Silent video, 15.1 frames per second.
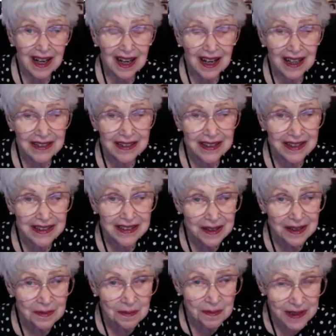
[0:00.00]
on a
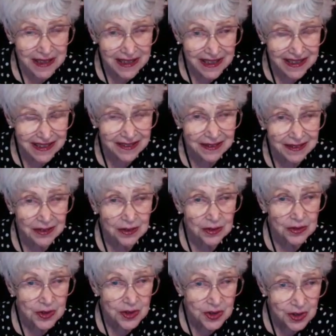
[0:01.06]
campaign to
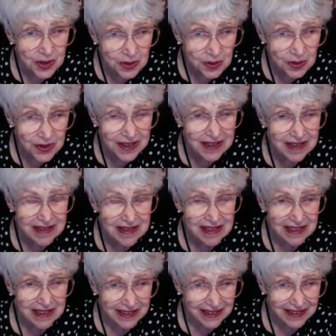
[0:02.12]
show this
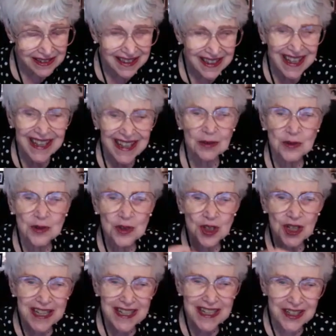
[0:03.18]
link, to
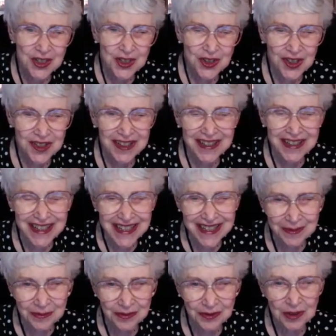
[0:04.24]
change the
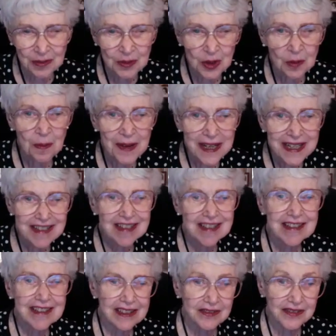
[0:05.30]
name from
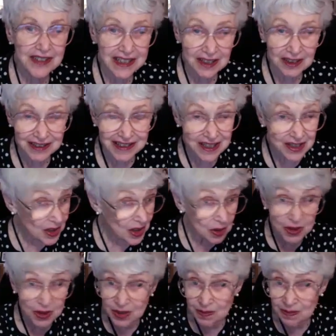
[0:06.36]
domestic violence,
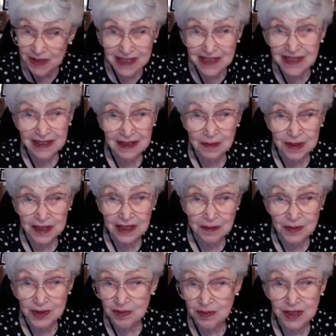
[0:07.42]
which immediately
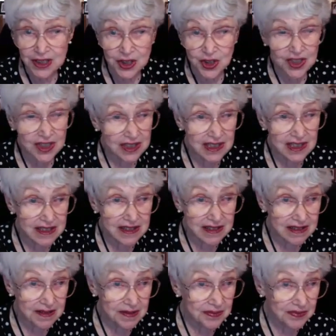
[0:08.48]
becomes marginalized.